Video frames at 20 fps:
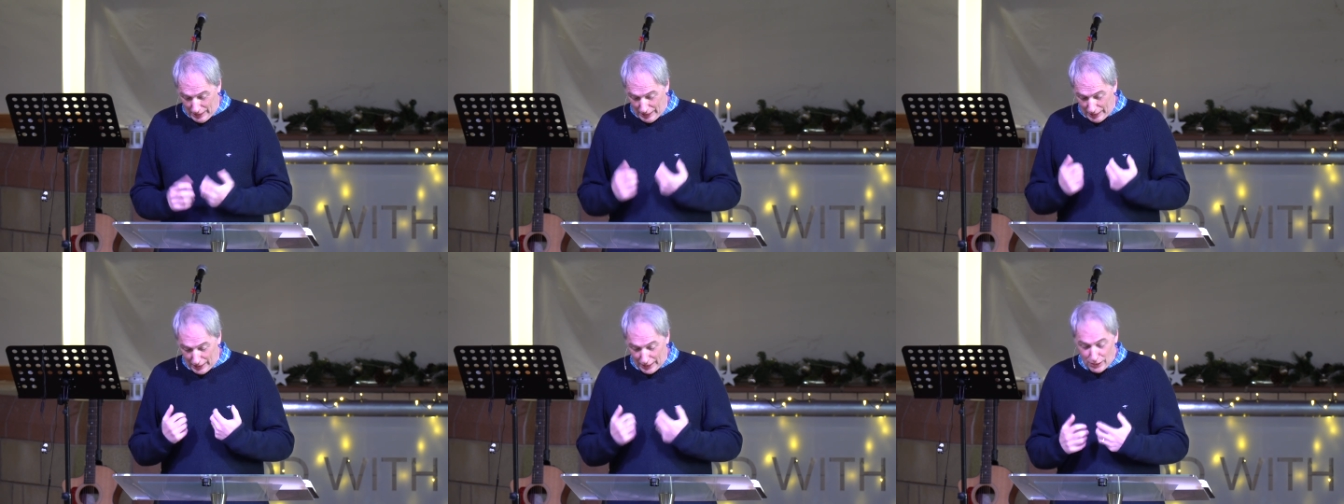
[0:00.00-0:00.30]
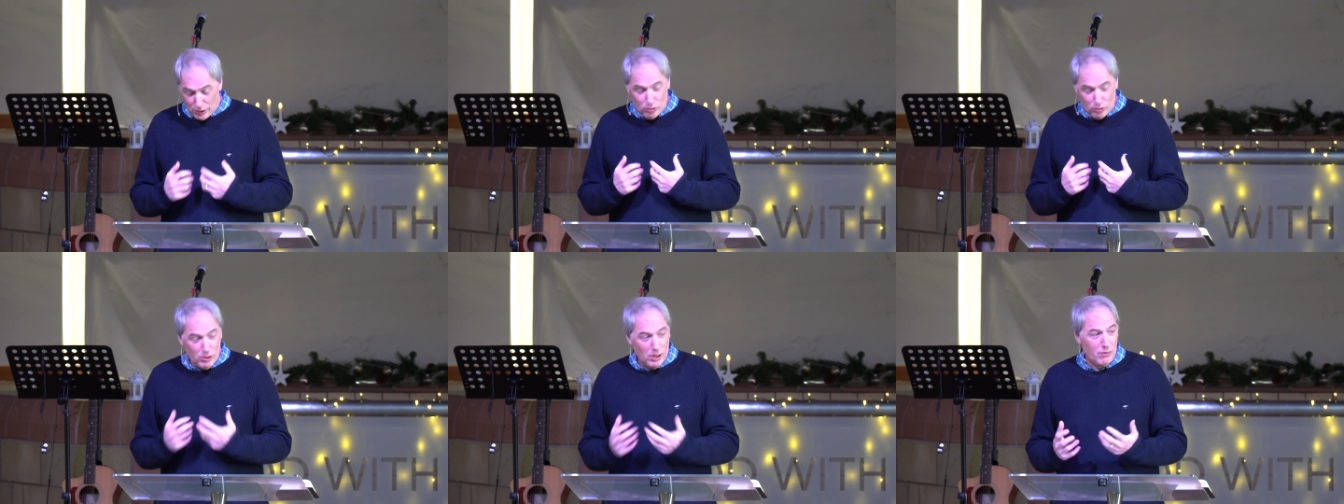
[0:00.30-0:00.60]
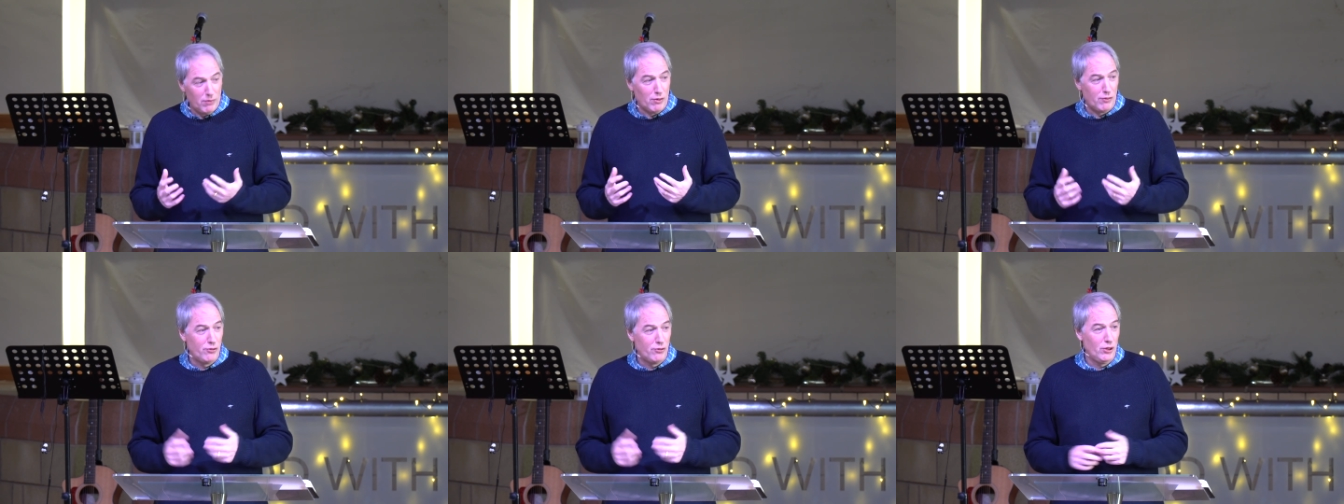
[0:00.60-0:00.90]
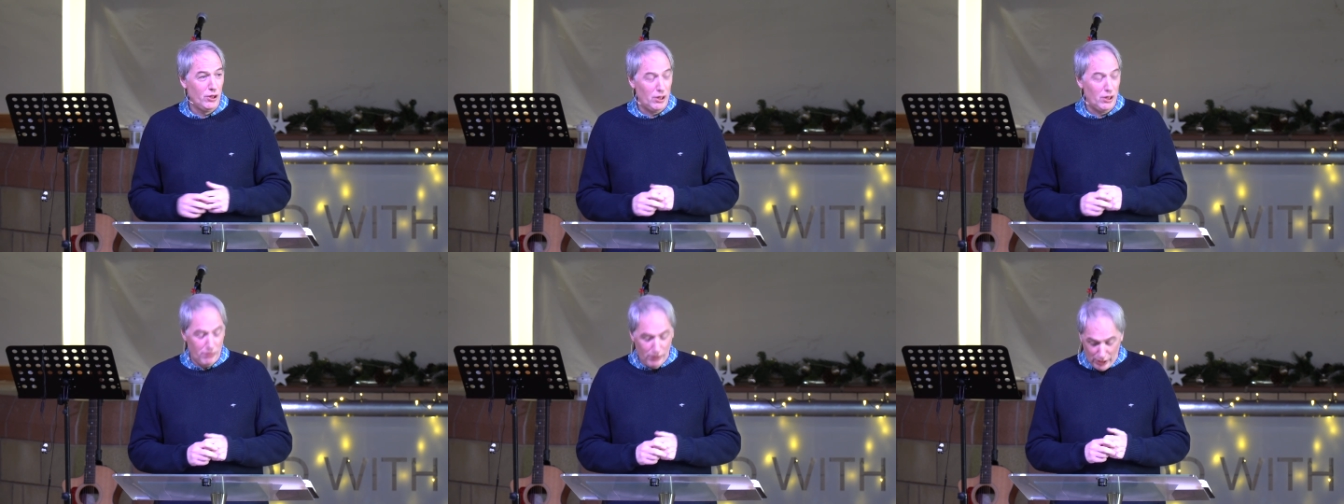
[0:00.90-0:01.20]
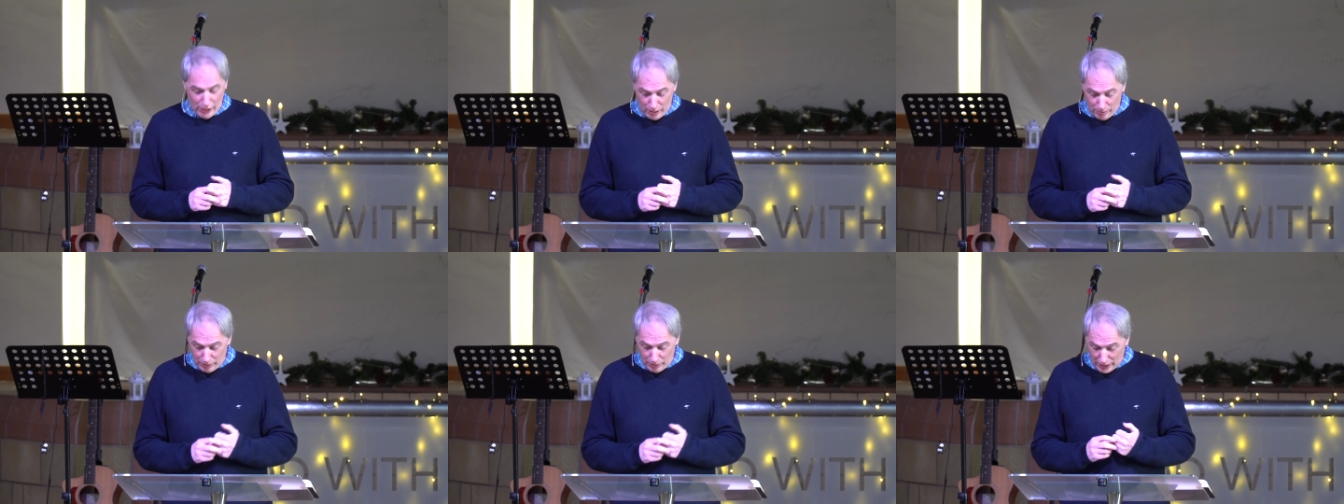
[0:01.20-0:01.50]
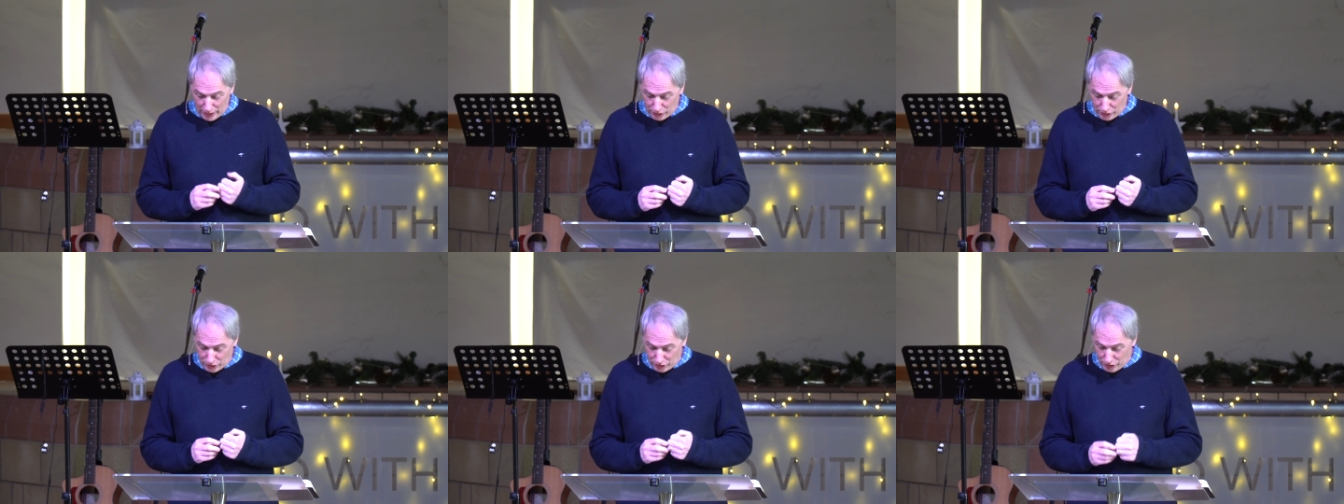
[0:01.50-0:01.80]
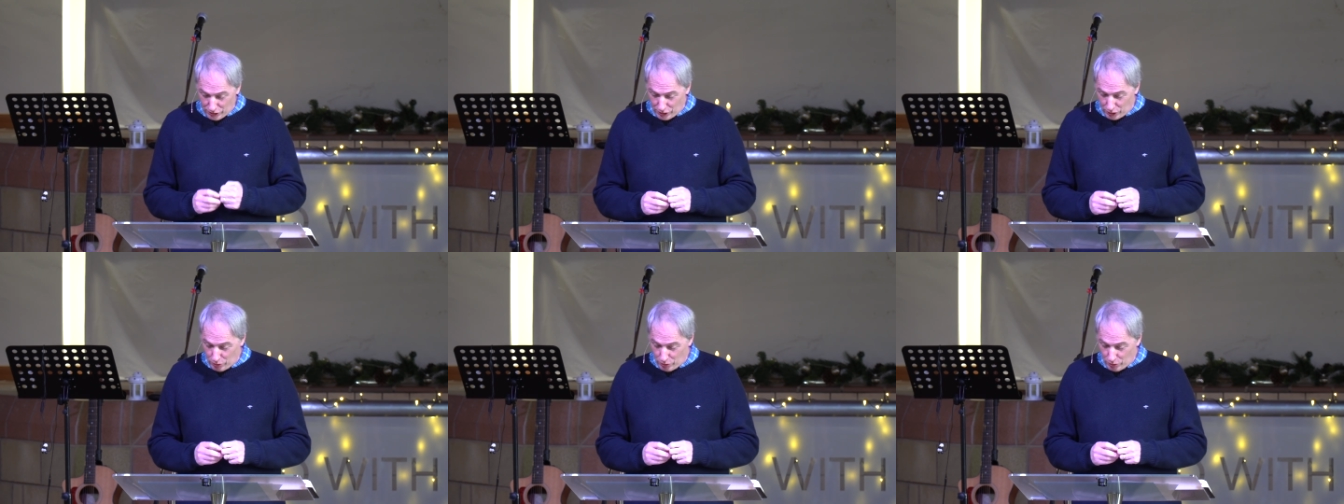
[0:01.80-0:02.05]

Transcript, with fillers: I don't have a fully developed answer to the